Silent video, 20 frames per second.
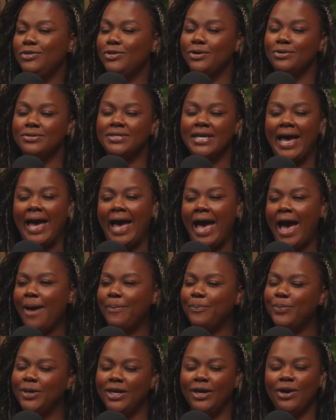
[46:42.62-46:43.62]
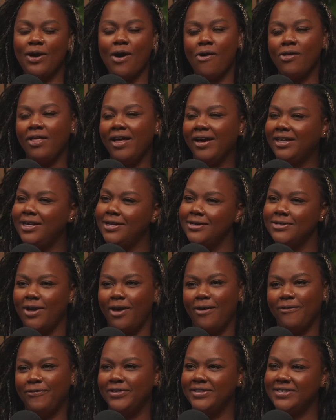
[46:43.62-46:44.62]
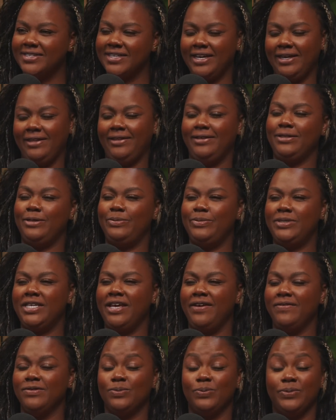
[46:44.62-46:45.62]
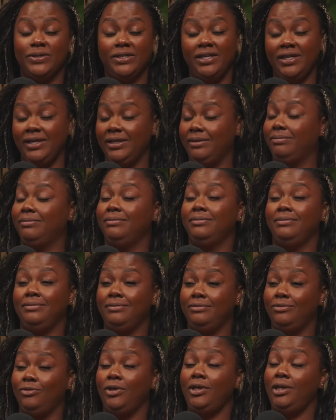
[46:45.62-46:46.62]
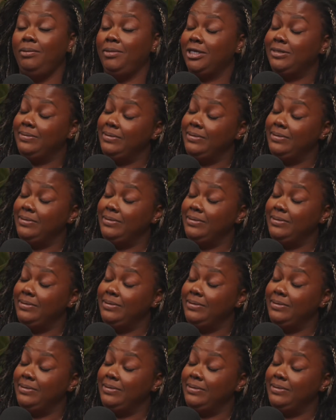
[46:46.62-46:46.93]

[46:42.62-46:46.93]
those happy-go-lucky dolphins killing themselves really makes me